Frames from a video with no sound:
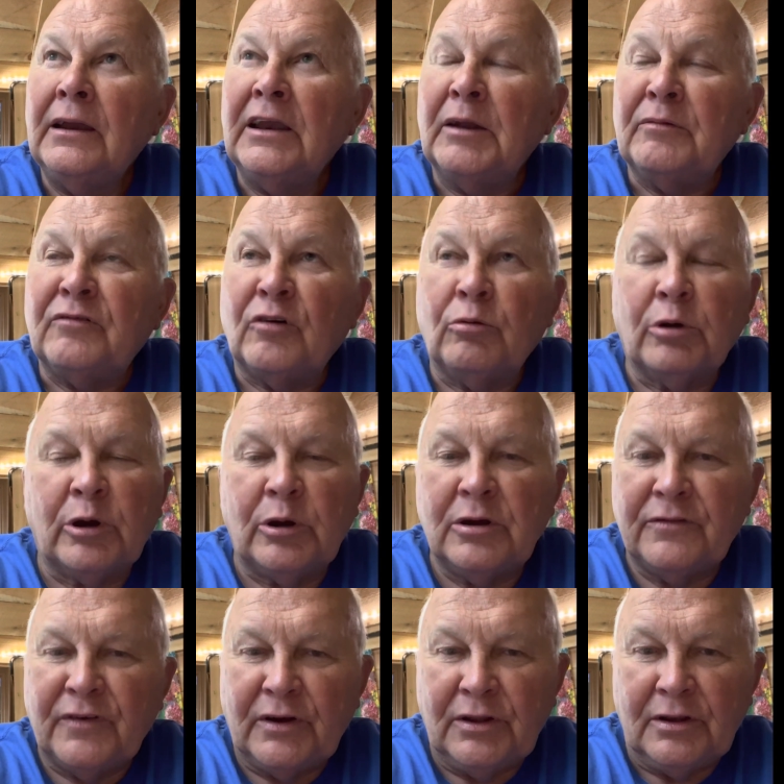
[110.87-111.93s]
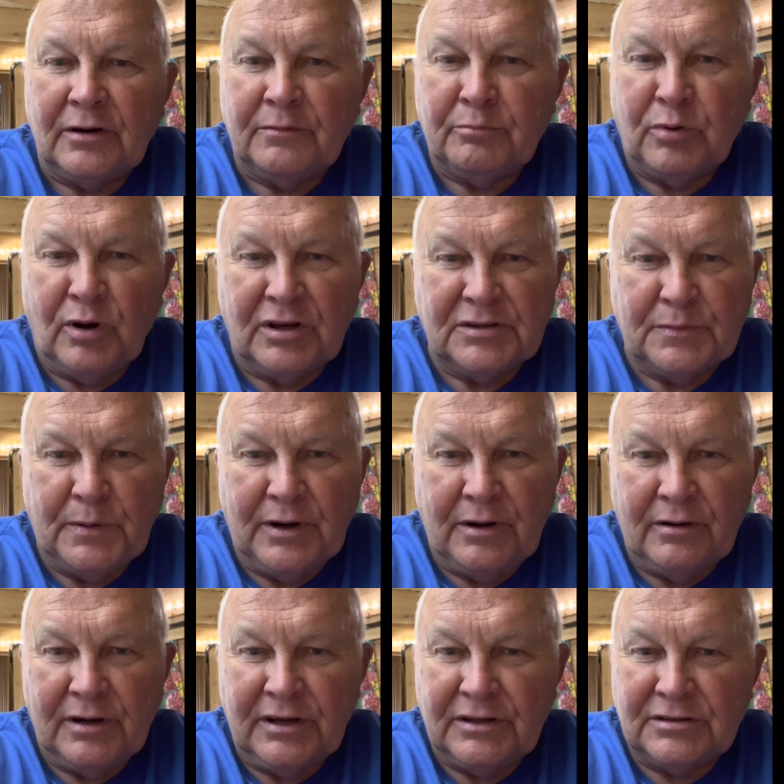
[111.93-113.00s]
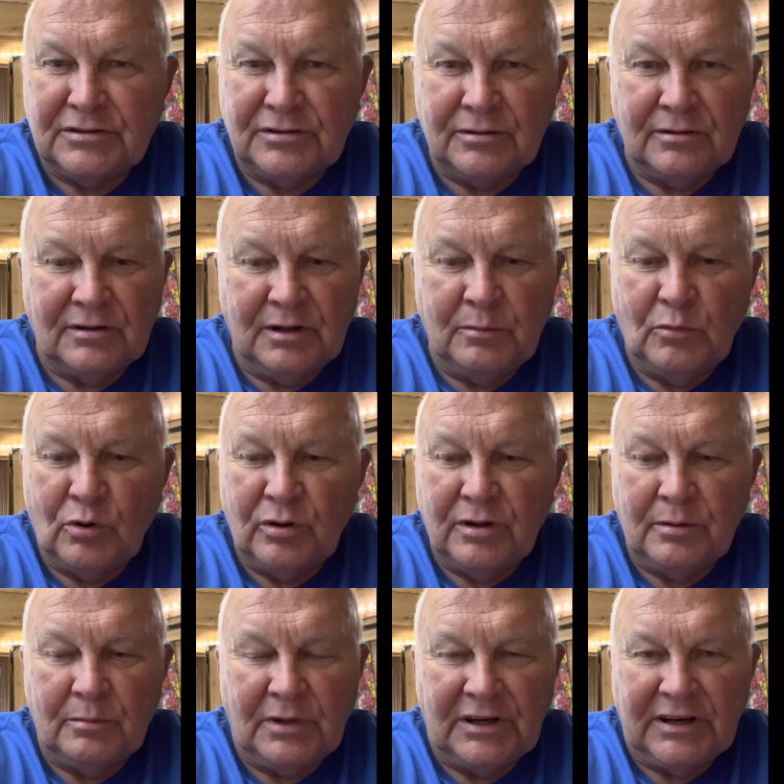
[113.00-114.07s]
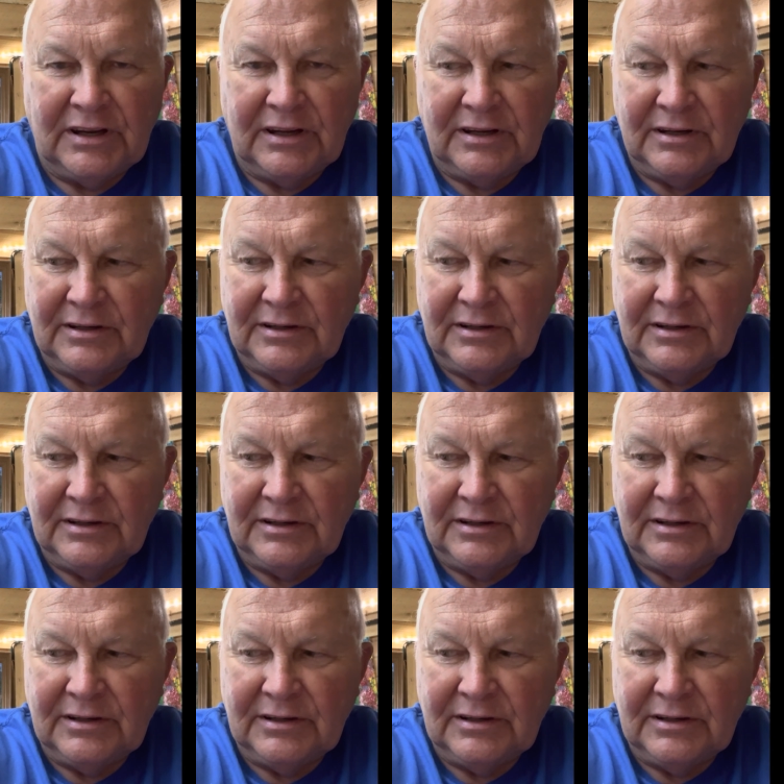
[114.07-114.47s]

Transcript: Before we go any further, prosperity is certainly more than money.